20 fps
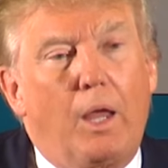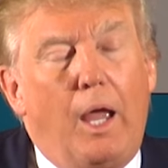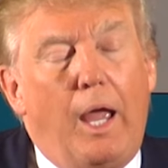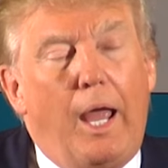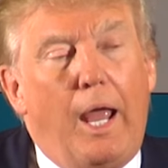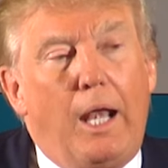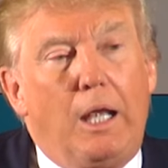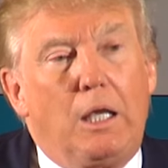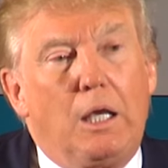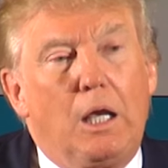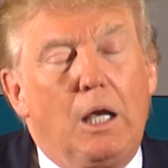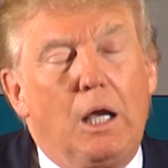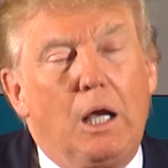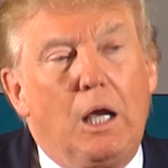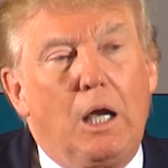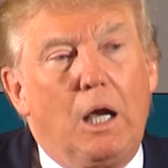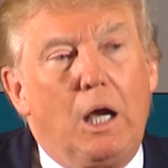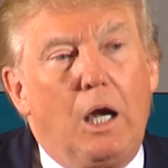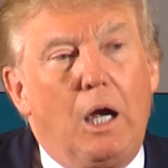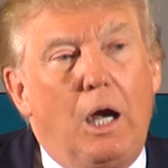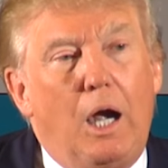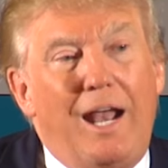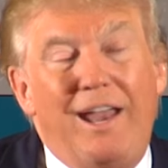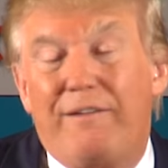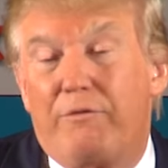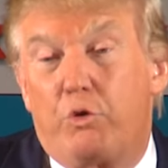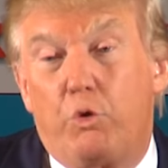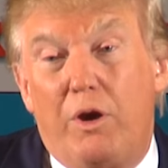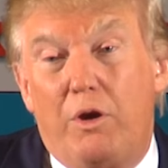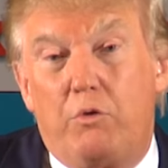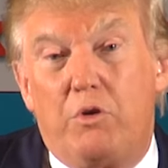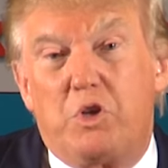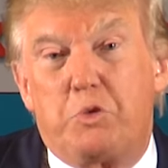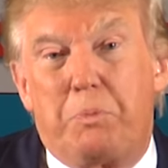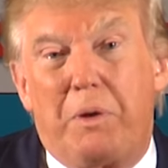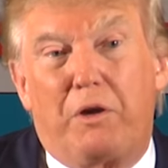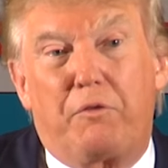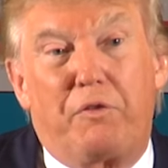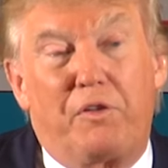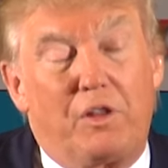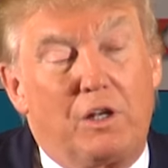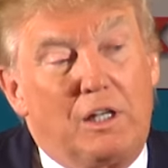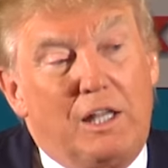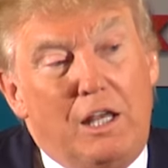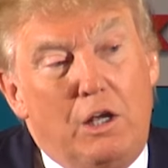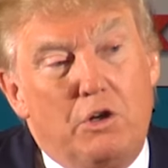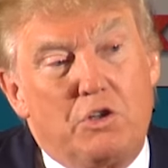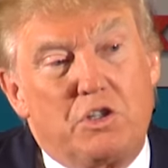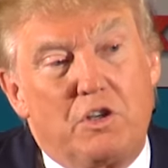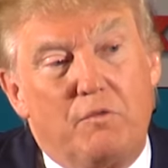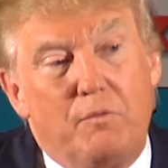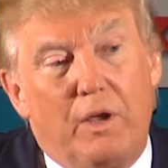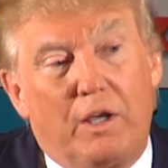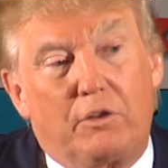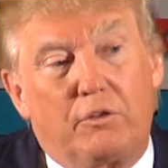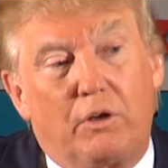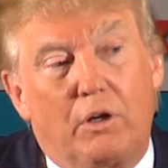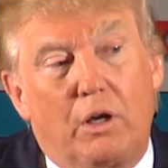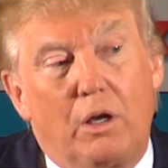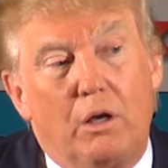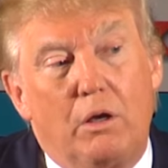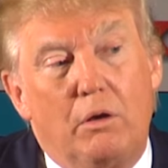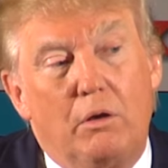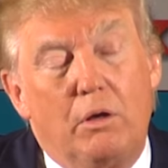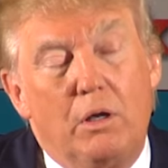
And I have great respect for the leaders of Mexico.